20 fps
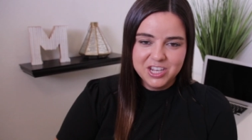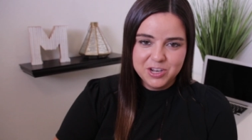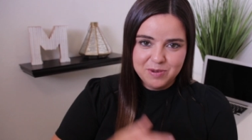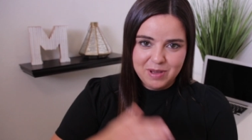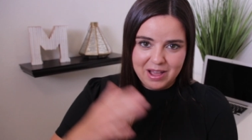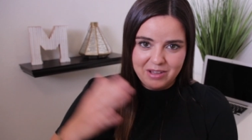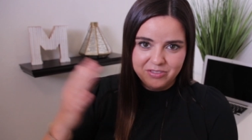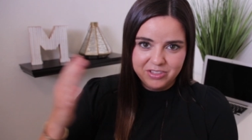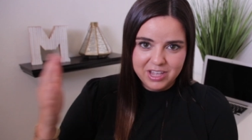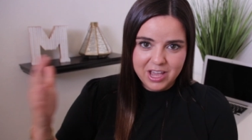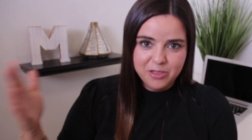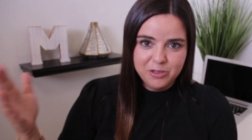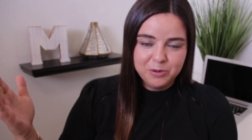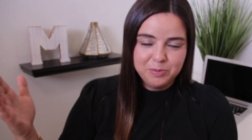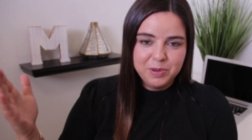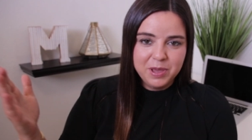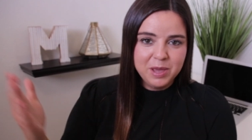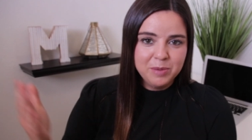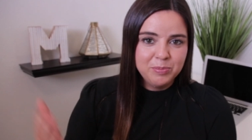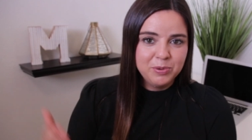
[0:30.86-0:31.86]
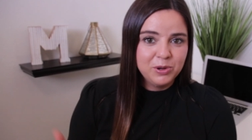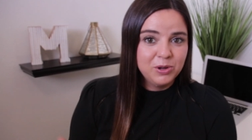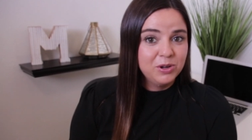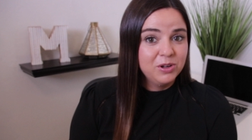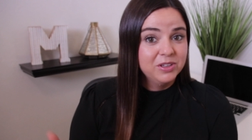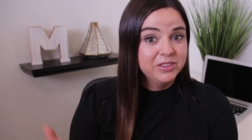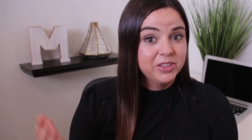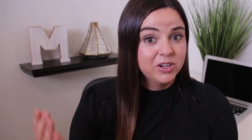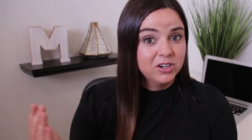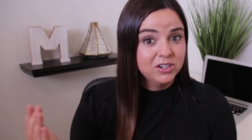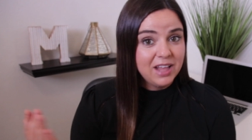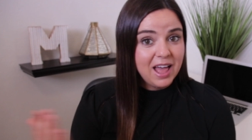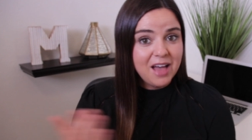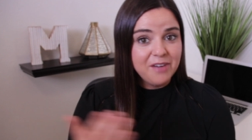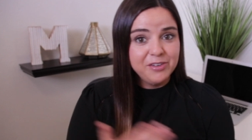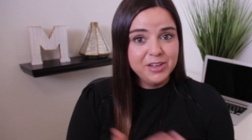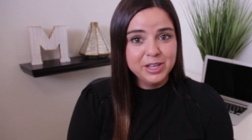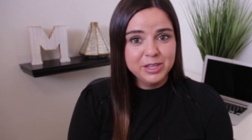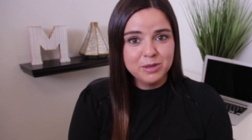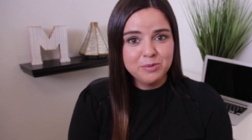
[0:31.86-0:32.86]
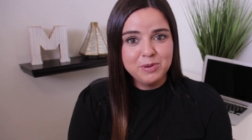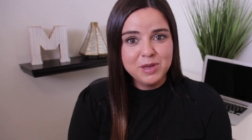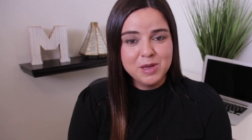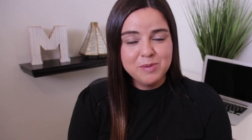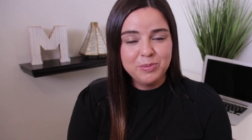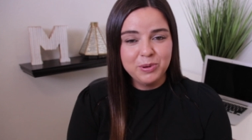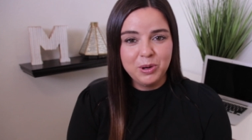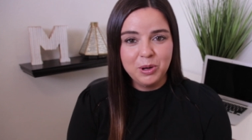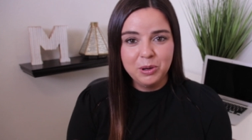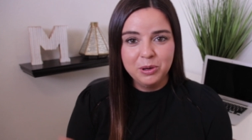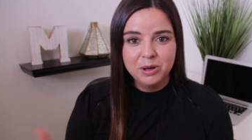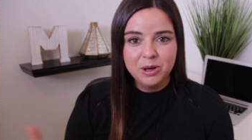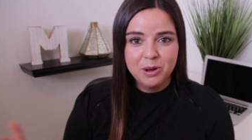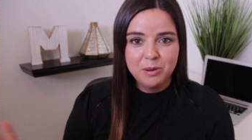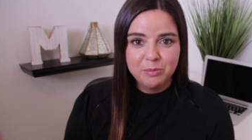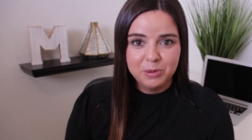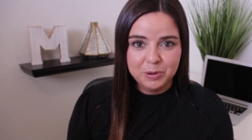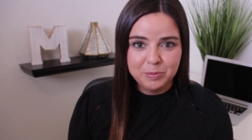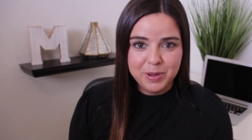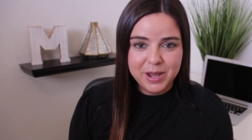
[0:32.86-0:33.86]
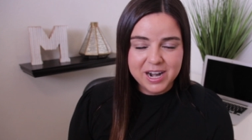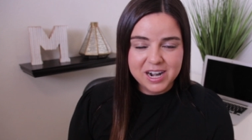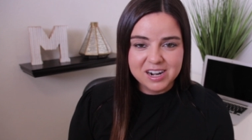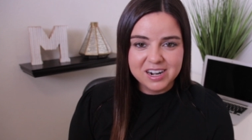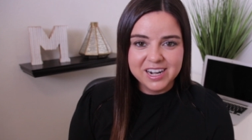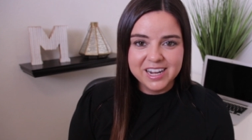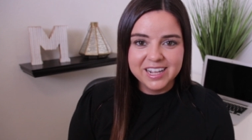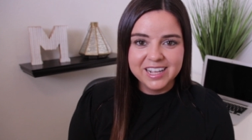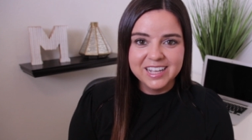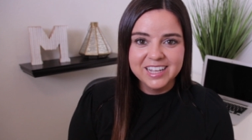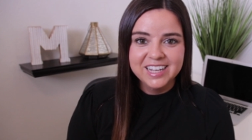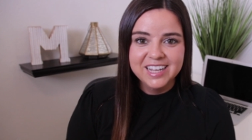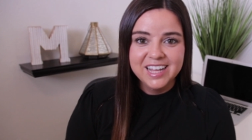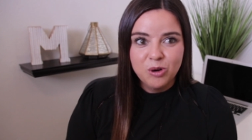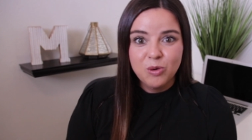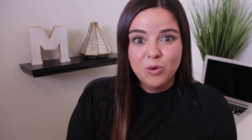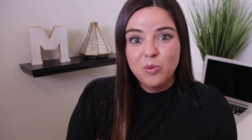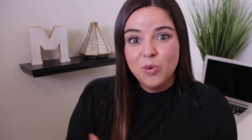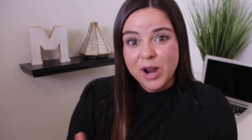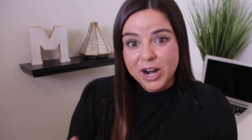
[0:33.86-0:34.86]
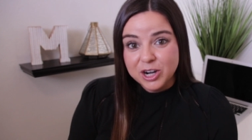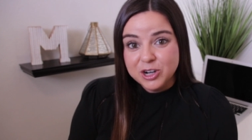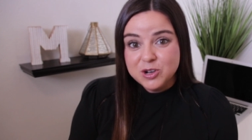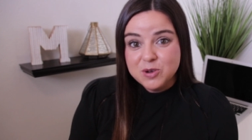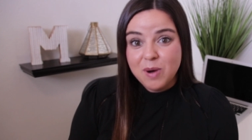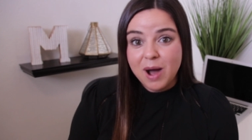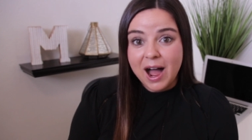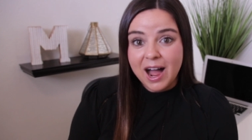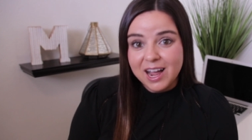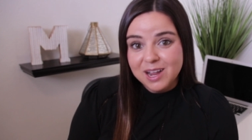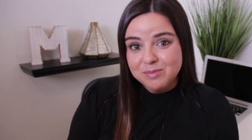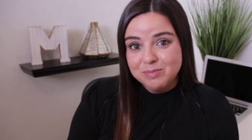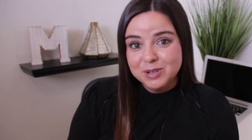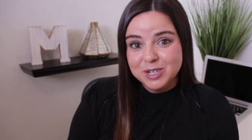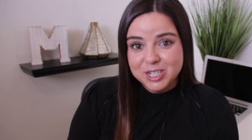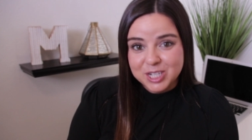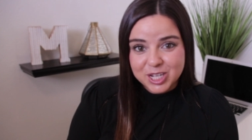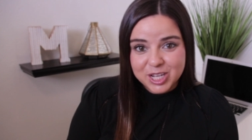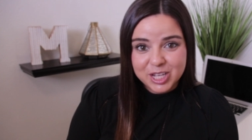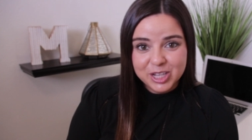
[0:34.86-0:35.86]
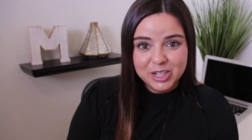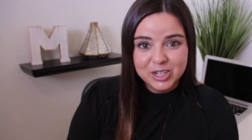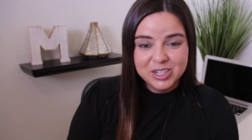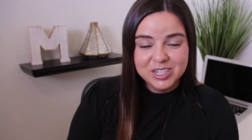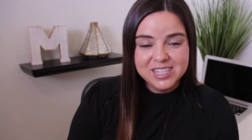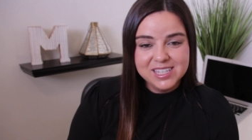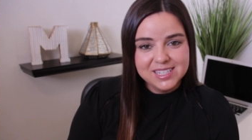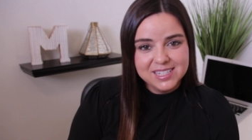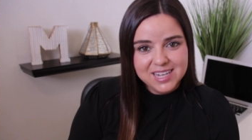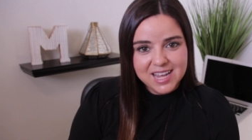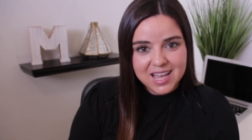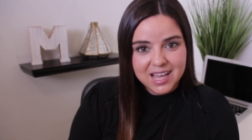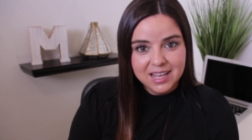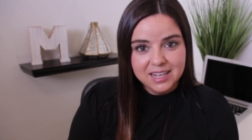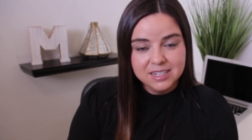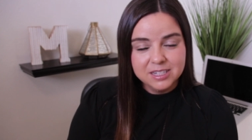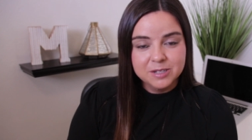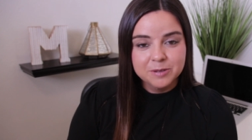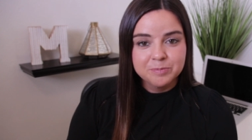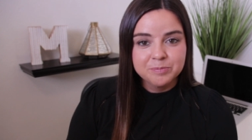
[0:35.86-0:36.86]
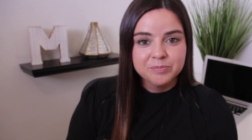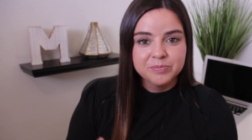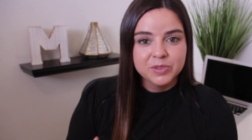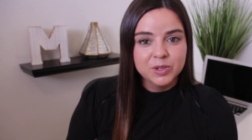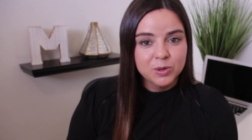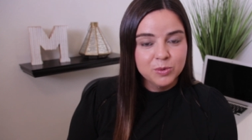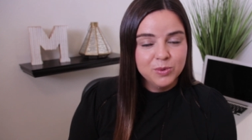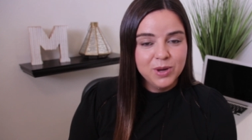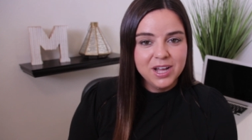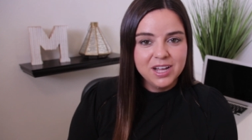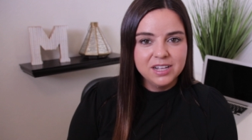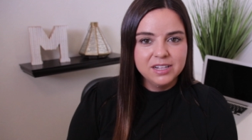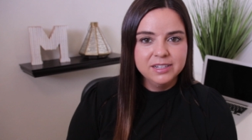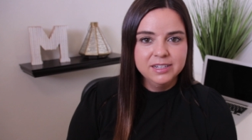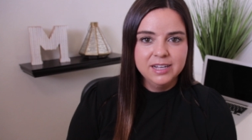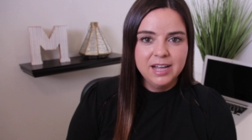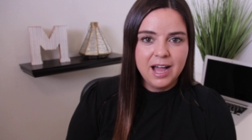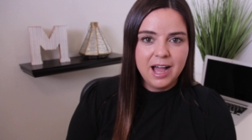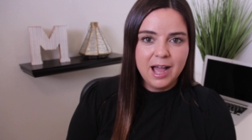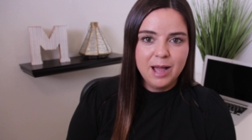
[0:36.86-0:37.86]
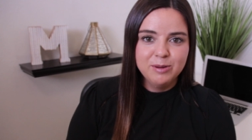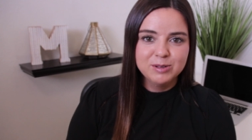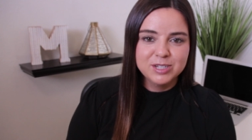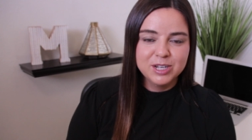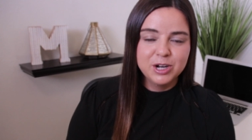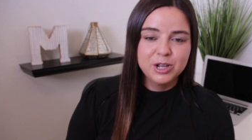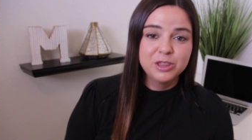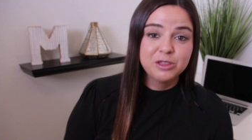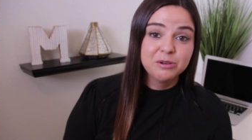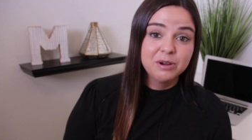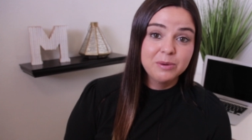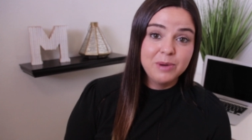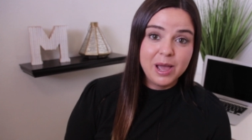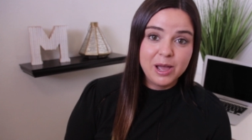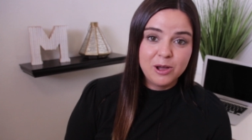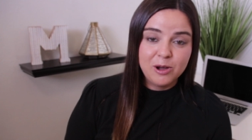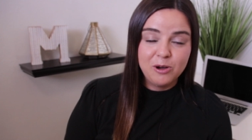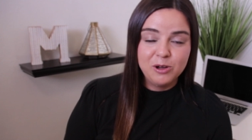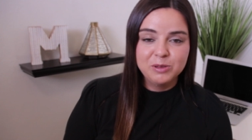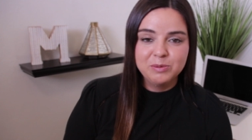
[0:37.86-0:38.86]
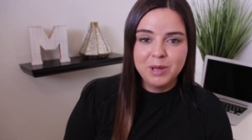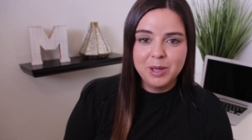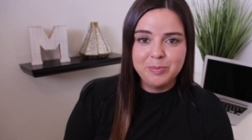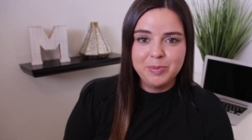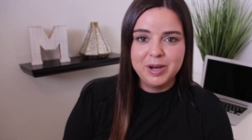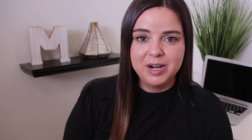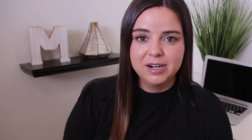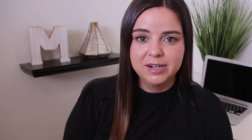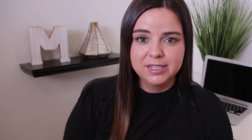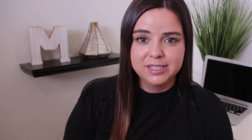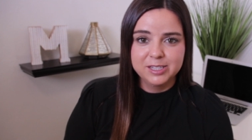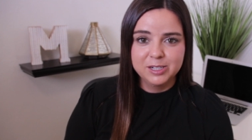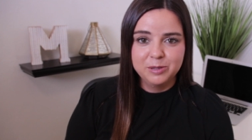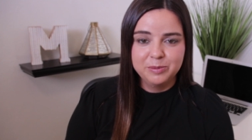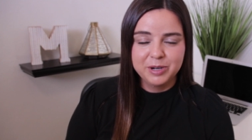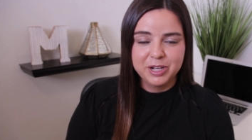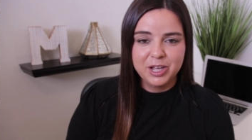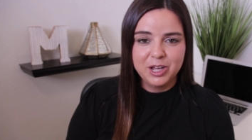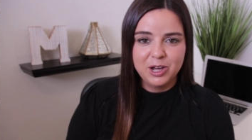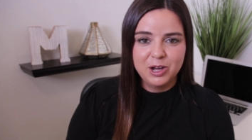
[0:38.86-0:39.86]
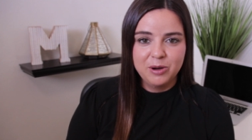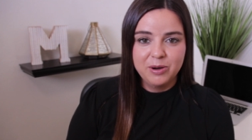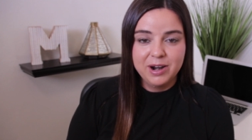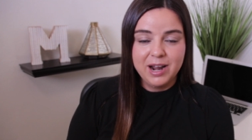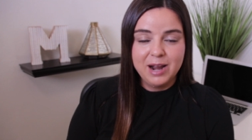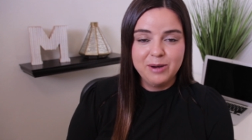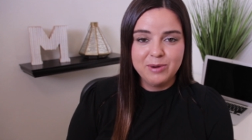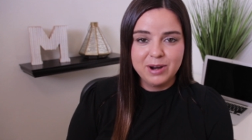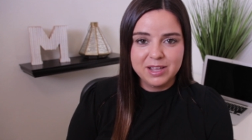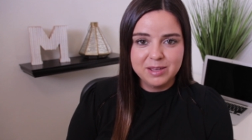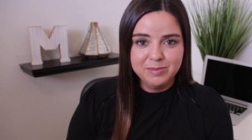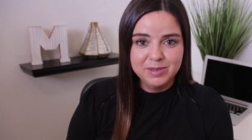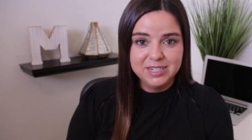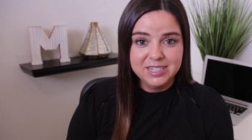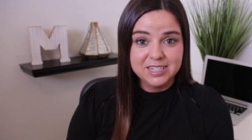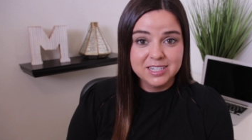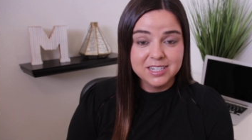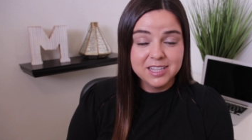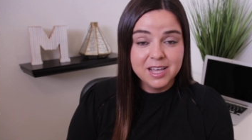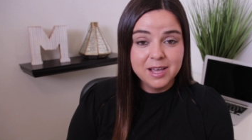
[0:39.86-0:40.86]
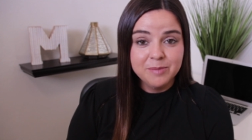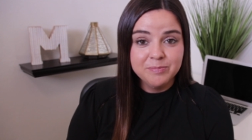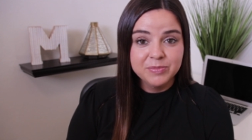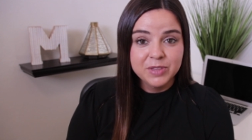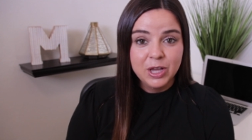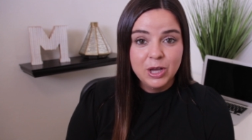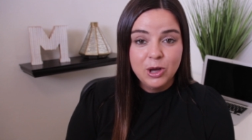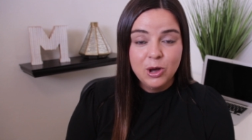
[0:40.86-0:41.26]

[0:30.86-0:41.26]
you have the other people that are laughing at the people preparing. Where do I particularly stand? Well, I was on a 3-way call with my parents a little bit ago, and I recommended to them,